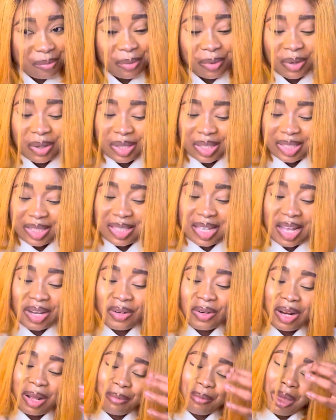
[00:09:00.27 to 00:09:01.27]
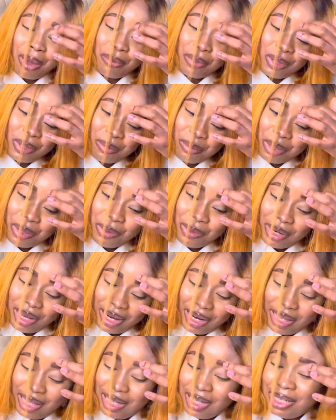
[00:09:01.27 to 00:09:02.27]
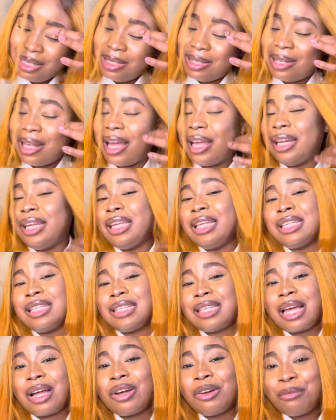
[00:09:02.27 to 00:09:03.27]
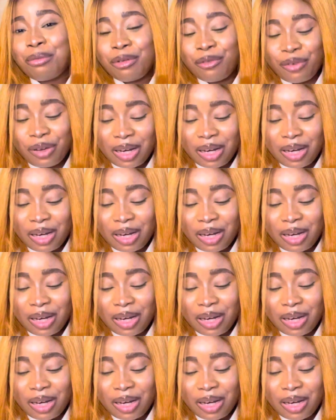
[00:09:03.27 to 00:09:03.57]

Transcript: but I know that I'm, I'm going to be good at it. And the second preferred